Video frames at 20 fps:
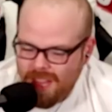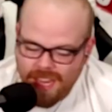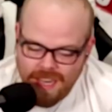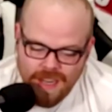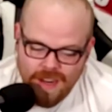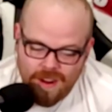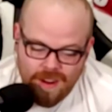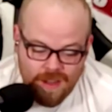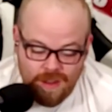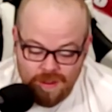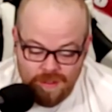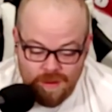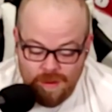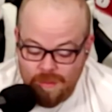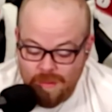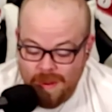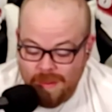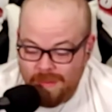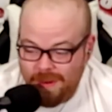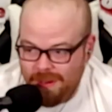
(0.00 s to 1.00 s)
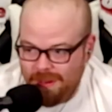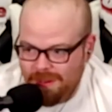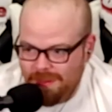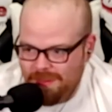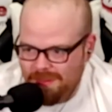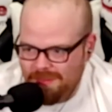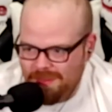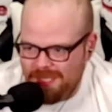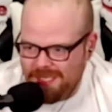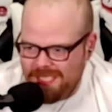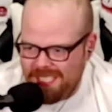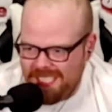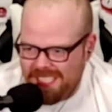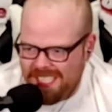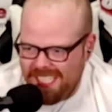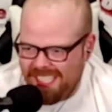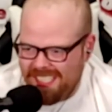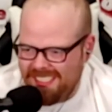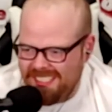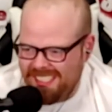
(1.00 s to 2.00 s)
But yeah, I know. I don't even remember the
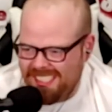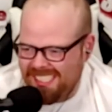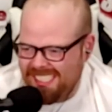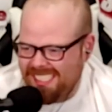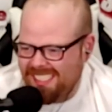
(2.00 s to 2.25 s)
details.